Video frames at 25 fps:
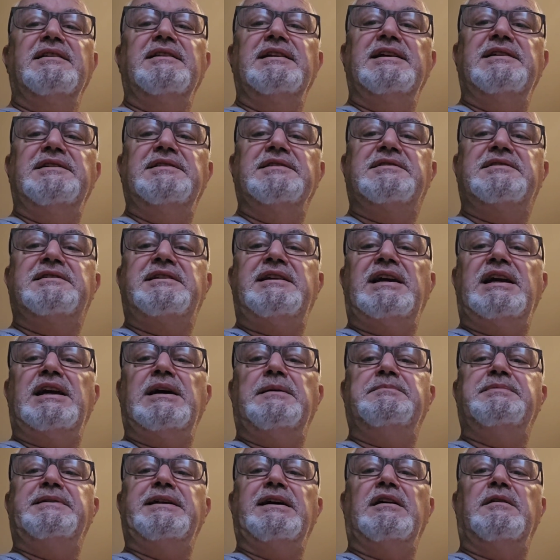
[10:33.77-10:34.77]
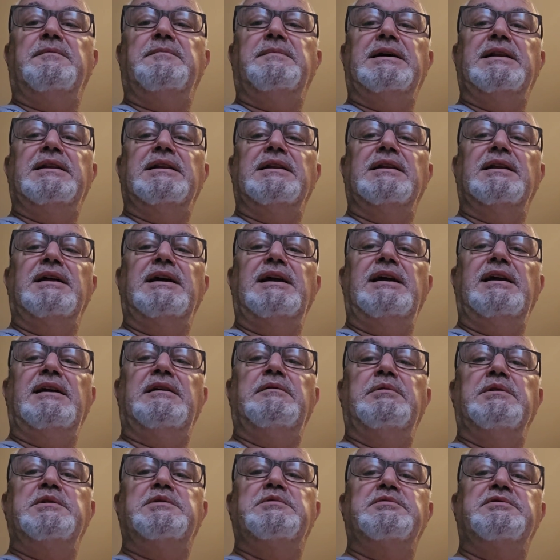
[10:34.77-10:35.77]
they just camp down by the
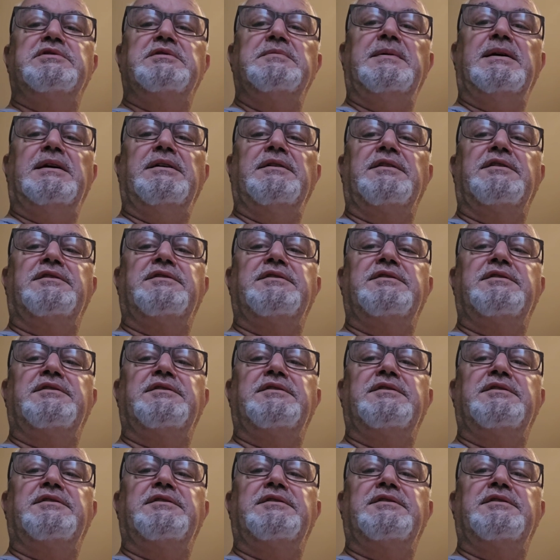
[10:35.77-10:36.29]
lake, which was about